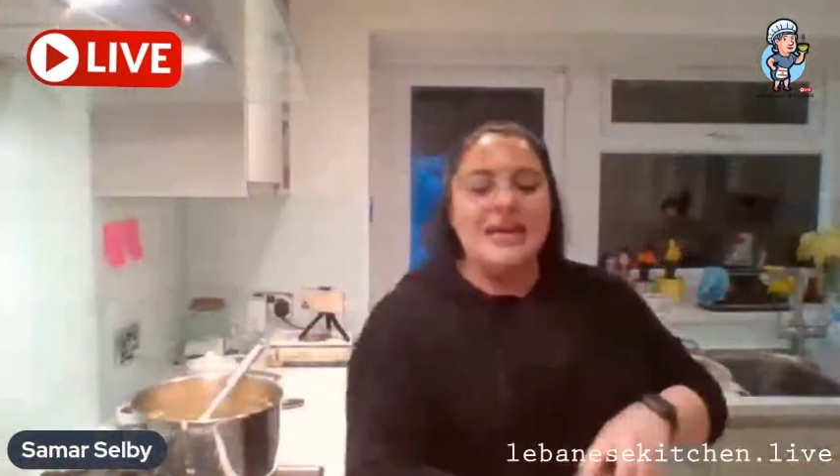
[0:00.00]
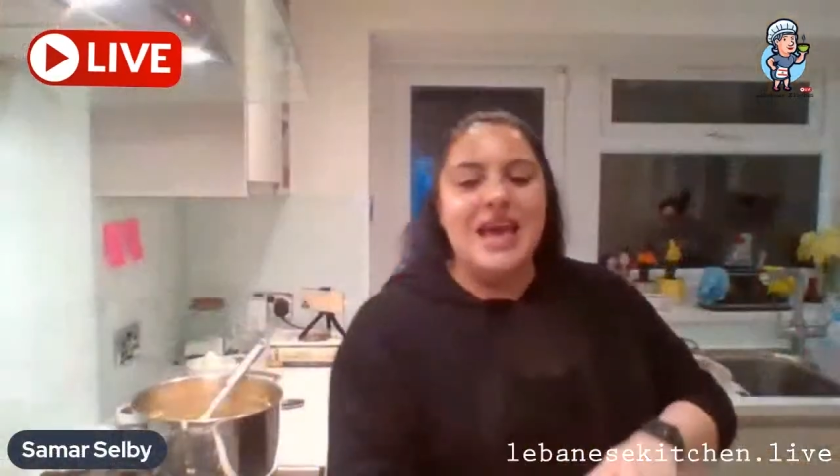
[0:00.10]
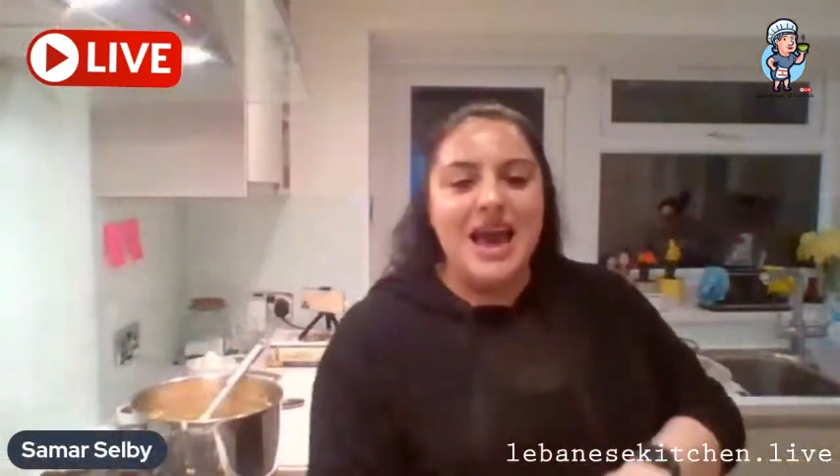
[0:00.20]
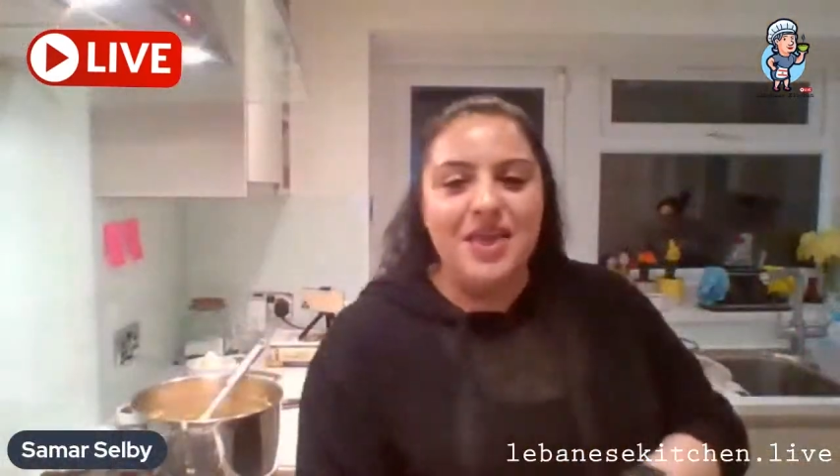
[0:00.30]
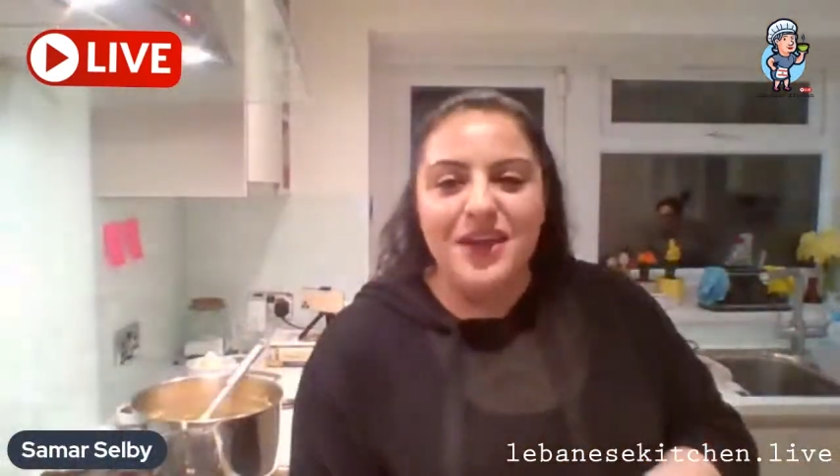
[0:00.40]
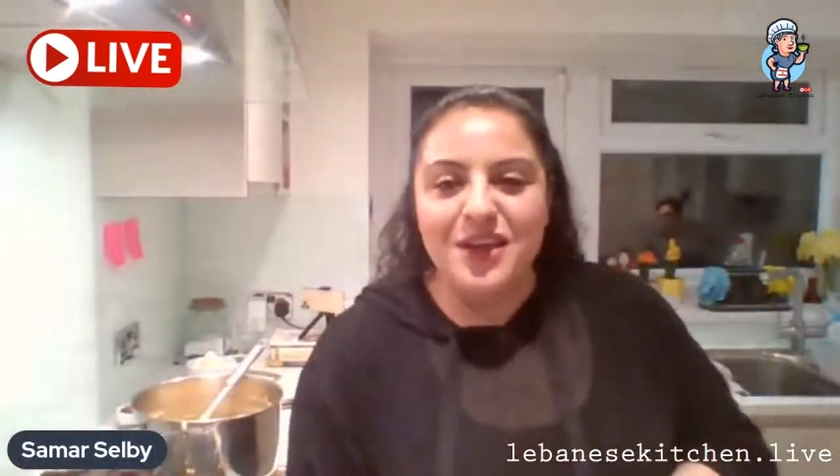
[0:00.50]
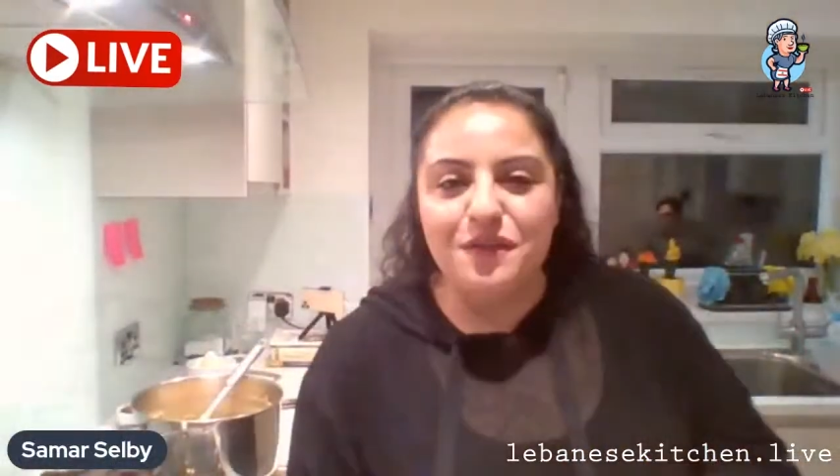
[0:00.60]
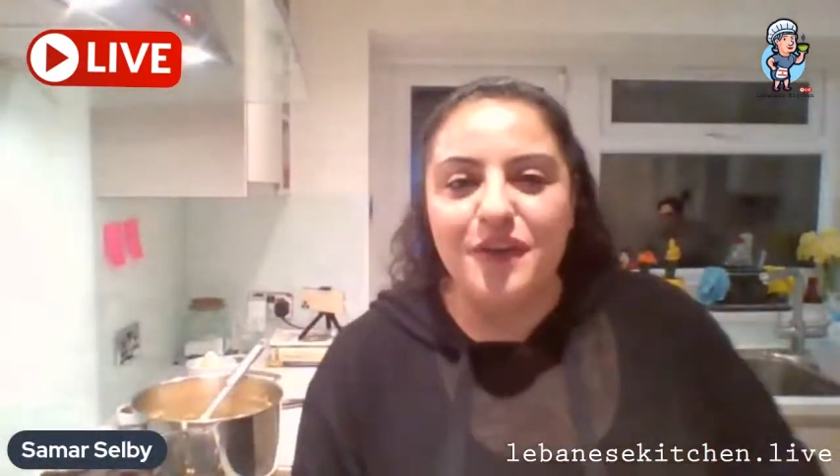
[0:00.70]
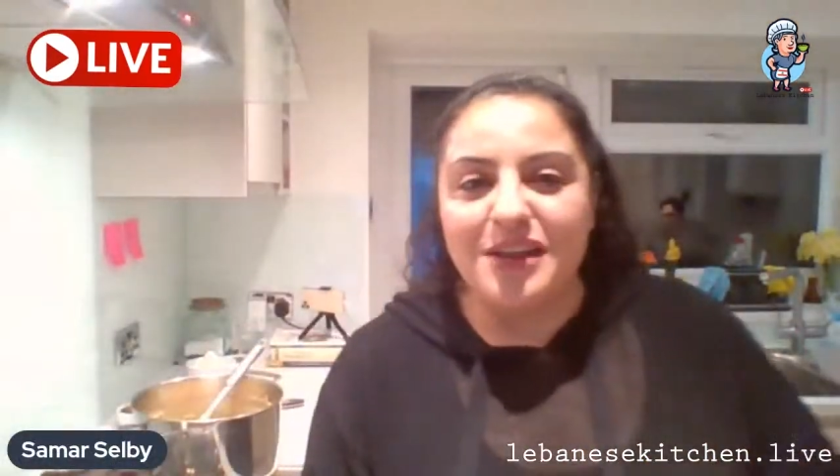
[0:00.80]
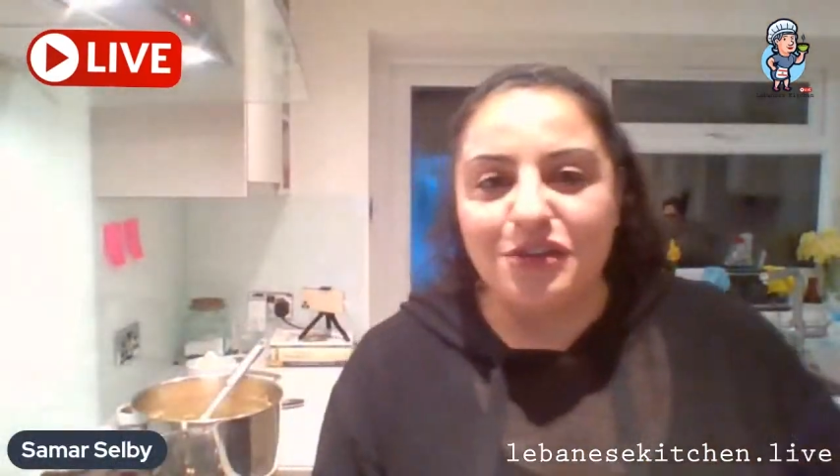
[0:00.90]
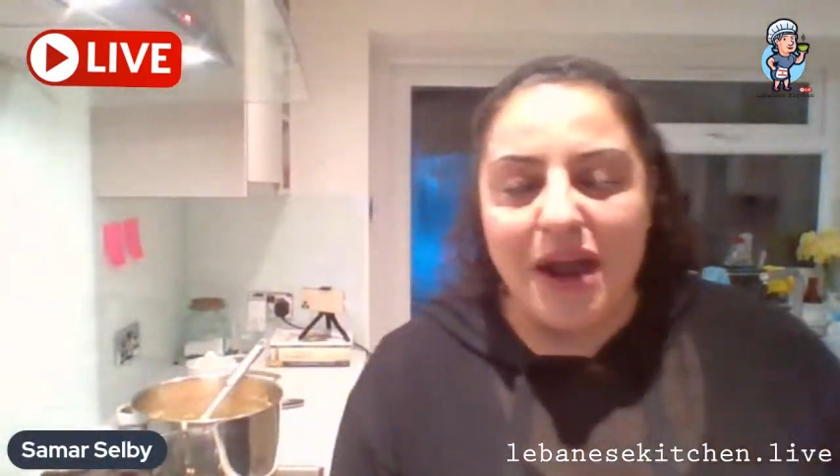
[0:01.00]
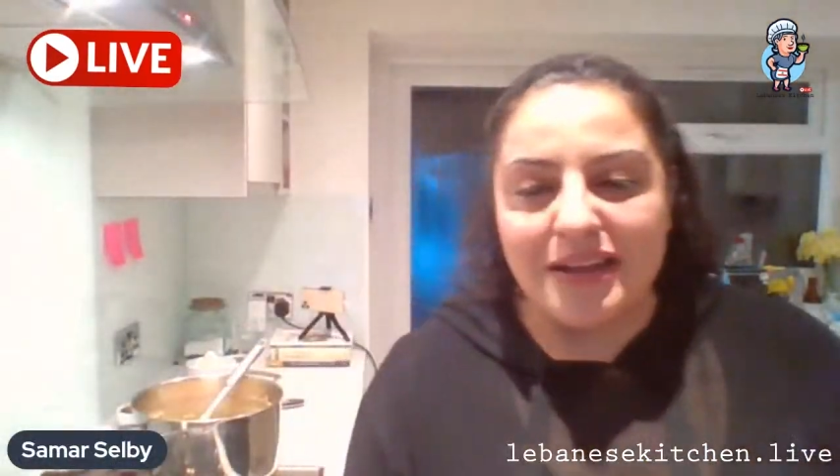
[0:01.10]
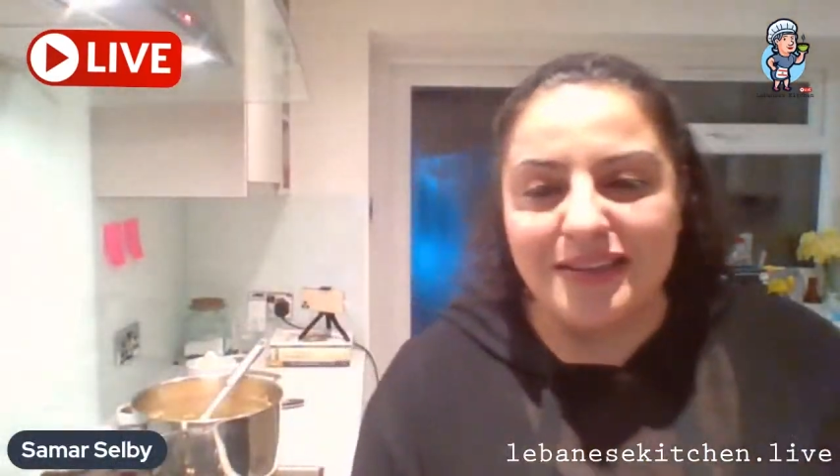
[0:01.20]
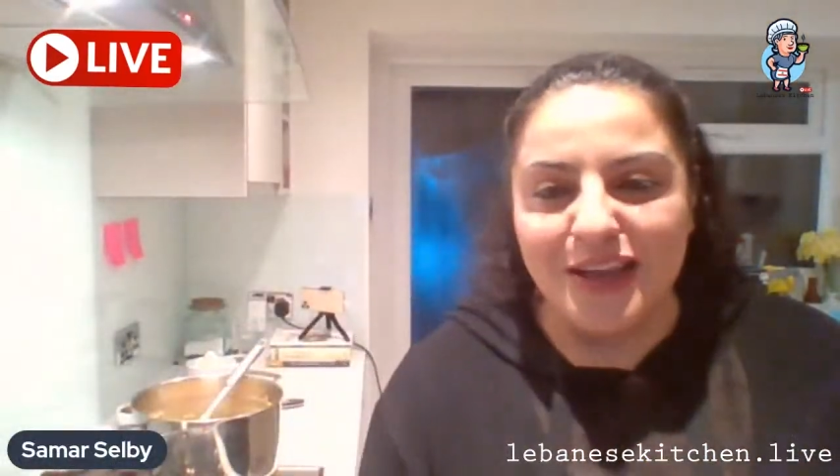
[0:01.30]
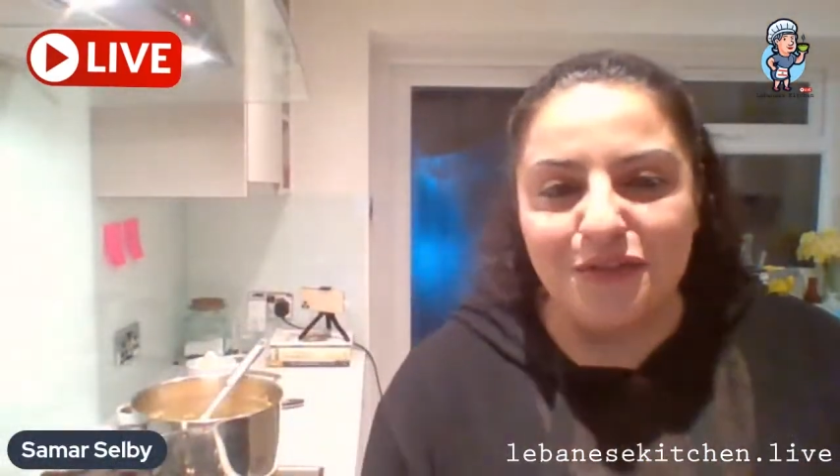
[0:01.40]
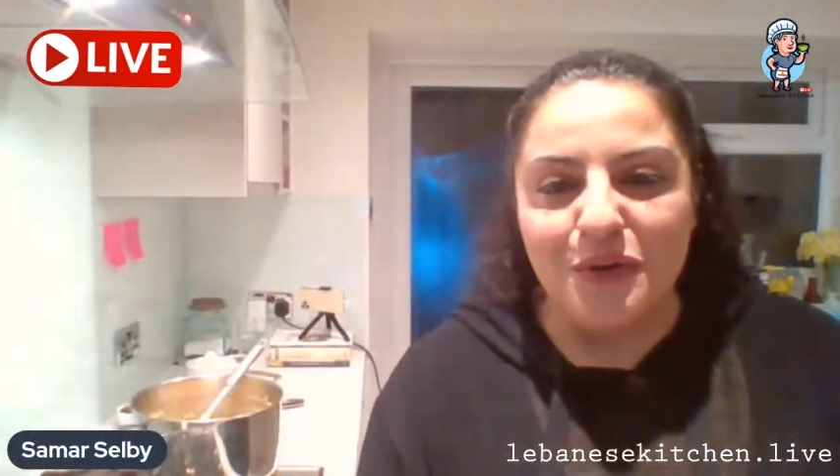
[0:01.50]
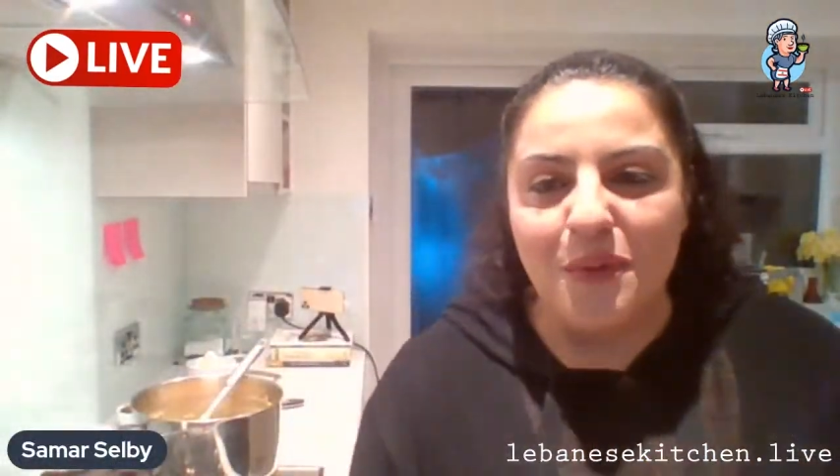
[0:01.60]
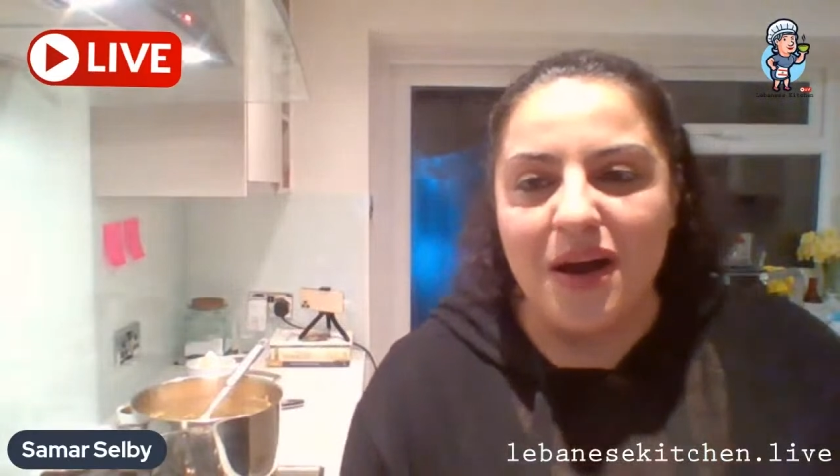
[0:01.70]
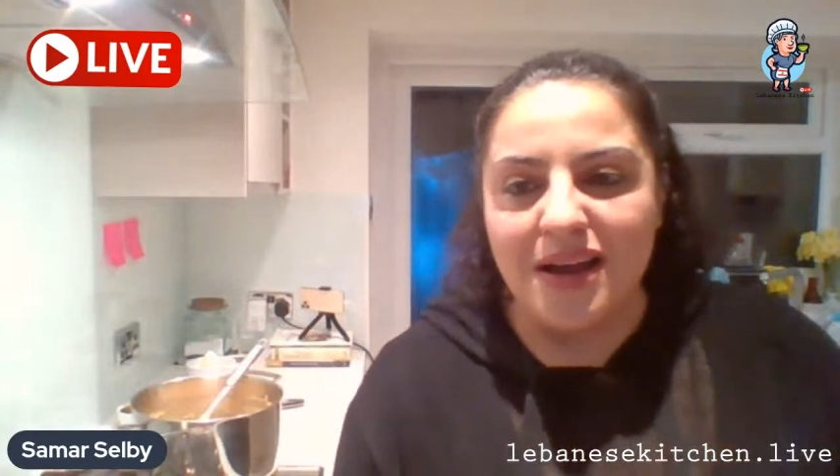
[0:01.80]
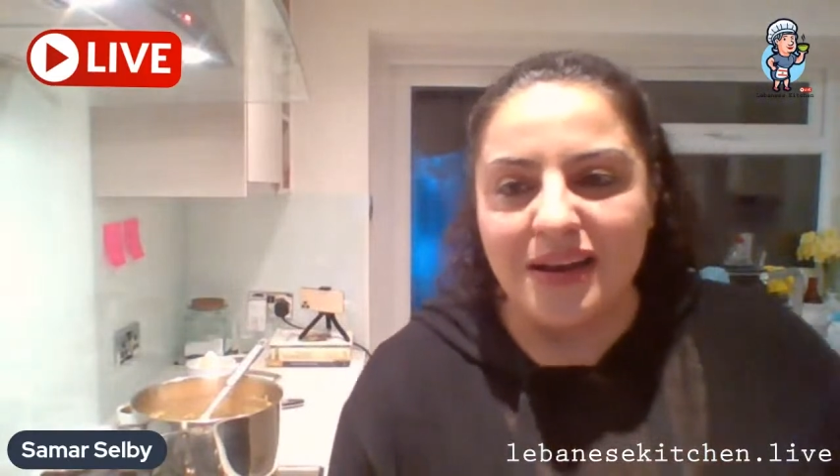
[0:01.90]
Yeah, thank you for interacting,
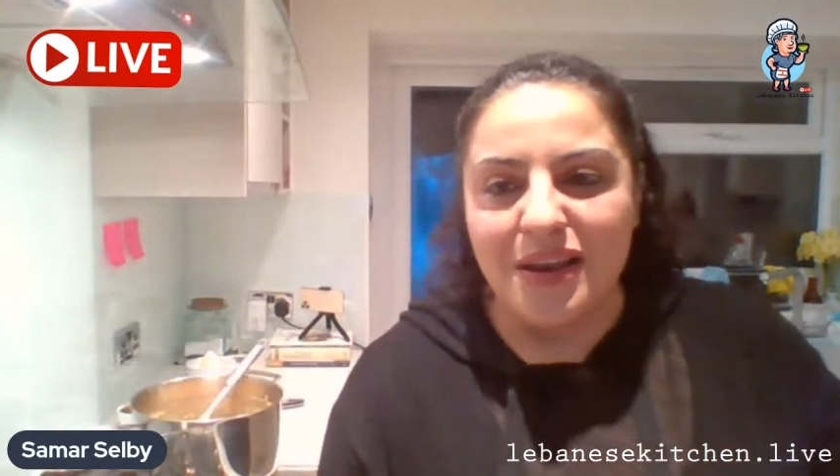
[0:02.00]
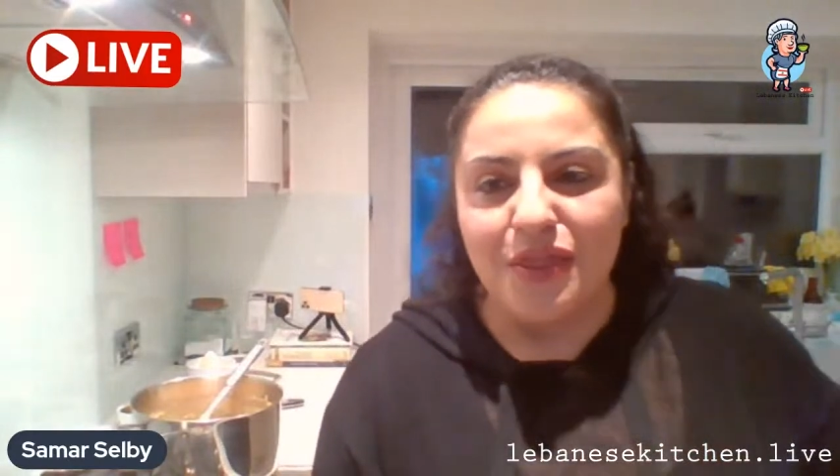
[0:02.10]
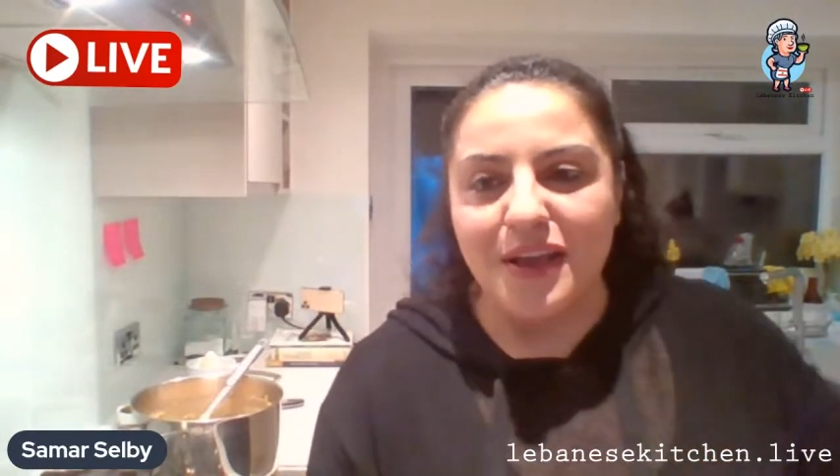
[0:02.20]
everyone.